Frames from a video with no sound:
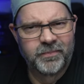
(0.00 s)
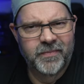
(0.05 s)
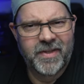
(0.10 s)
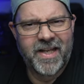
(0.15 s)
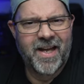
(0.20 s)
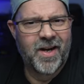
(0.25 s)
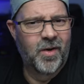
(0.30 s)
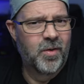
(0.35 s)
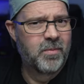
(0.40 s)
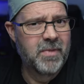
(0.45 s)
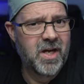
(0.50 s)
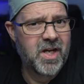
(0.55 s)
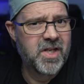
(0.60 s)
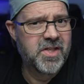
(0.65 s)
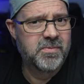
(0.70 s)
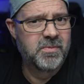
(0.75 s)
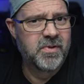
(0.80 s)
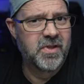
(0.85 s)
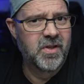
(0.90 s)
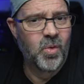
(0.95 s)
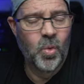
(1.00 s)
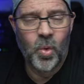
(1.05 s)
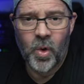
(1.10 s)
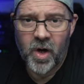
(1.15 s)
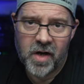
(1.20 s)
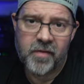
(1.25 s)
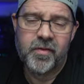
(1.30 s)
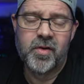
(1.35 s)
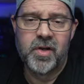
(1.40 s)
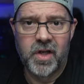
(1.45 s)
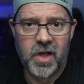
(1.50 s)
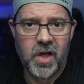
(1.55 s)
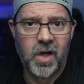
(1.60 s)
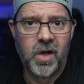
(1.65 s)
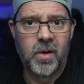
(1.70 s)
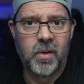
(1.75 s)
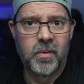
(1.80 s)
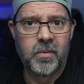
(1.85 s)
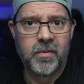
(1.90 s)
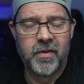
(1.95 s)
Kind of reminds me, wherever you
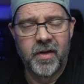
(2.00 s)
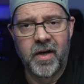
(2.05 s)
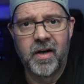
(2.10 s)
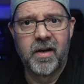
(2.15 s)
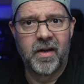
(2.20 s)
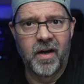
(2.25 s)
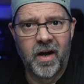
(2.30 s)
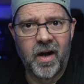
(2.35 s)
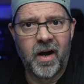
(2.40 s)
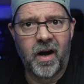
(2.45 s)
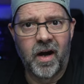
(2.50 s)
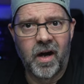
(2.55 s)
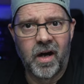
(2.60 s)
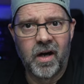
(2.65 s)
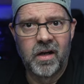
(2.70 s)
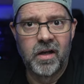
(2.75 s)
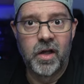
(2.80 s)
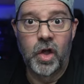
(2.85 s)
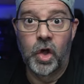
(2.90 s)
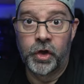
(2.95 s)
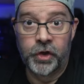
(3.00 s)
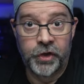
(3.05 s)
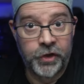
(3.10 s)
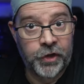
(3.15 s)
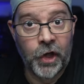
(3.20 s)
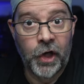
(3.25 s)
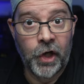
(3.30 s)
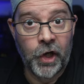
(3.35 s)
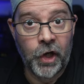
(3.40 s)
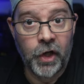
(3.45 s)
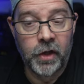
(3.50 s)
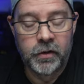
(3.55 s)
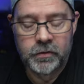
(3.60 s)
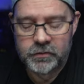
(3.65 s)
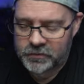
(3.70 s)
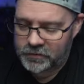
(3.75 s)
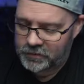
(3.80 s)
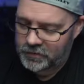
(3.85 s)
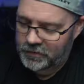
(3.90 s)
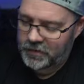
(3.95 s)
go, there you are. Duh.
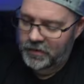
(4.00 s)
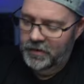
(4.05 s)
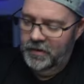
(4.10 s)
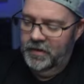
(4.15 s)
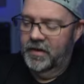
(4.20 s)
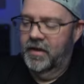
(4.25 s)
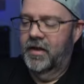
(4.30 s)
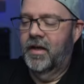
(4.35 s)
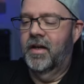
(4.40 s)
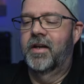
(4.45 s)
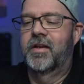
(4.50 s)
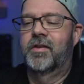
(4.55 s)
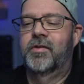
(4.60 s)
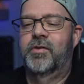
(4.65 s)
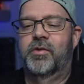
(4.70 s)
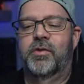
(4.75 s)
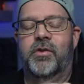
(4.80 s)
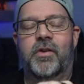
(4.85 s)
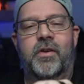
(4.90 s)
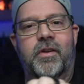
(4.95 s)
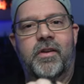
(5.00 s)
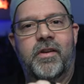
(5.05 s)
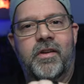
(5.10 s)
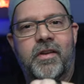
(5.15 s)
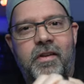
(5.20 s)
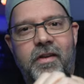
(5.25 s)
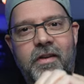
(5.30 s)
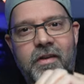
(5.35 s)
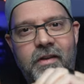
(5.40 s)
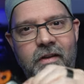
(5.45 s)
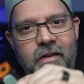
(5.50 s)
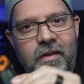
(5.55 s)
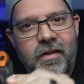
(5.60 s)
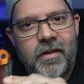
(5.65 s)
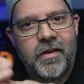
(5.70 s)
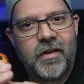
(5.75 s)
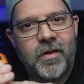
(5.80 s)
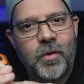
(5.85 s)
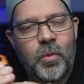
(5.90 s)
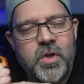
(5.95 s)
Guys,
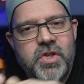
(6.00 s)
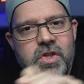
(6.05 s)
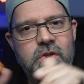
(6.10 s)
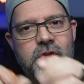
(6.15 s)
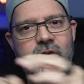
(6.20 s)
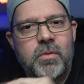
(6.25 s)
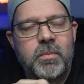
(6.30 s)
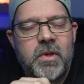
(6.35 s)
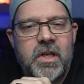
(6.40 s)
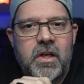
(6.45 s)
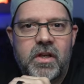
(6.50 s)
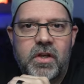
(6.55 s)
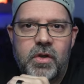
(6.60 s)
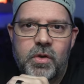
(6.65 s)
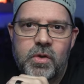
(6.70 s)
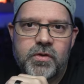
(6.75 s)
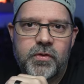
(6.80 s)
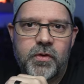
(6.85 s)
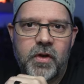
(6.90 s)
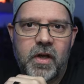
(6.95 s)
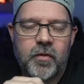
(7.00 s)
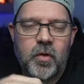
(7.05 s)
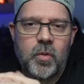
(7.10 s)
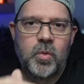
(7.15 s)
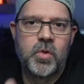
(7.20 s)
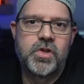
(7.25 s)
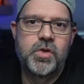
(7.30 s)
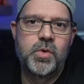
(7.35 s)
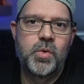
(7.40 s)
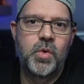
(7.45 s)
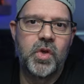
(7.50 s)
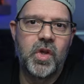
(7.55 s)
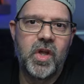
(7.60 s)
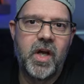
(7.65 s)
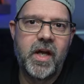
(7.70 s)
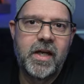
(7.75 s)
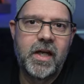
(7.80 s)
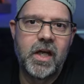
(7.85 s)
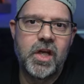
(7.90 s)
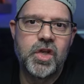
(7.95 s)
would you do me a huge favor? Would you
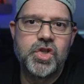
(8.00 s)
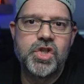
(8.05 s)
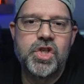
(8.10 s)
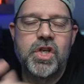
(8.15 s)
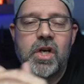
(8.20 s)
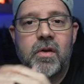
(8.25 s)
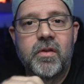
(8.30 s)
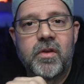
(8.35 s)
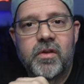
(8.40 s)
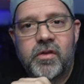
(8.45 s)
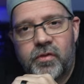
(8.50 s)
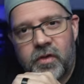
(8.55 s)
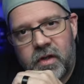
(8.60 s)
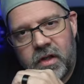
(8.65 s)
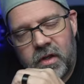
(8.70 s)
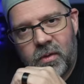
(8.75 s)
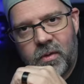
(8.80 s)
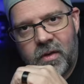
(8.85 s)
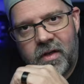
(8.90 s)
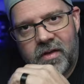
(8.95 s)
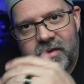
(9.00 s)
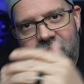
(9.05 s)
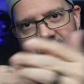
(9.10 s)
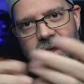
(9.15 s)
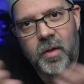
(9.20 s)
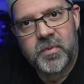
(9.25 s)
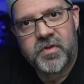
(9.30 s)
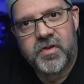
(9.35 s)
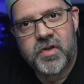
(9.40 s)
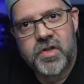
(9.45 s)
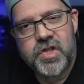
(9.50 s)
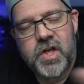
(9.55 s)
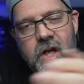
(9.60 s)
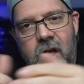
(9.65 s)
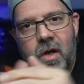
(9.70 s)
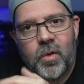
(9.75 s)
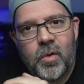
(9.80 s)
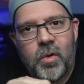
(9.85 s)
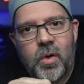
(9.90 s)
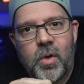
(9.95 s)
like and share this video as it helps the
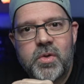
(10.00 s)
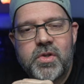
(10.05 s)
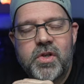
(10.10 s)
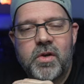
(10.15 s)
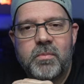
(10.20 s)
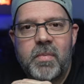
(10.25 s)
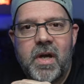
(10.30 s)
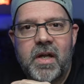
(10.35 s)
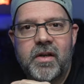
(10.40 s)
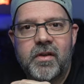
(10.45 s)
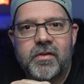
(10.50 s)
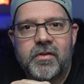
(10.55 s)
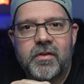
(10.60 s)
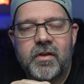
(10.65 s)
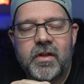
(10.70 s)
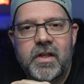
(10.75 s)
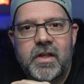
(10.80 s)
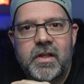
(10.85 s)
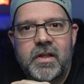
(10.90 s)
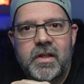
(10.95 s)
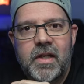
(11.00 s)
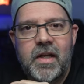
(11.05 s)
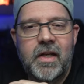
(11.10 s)
channel grow tremendously?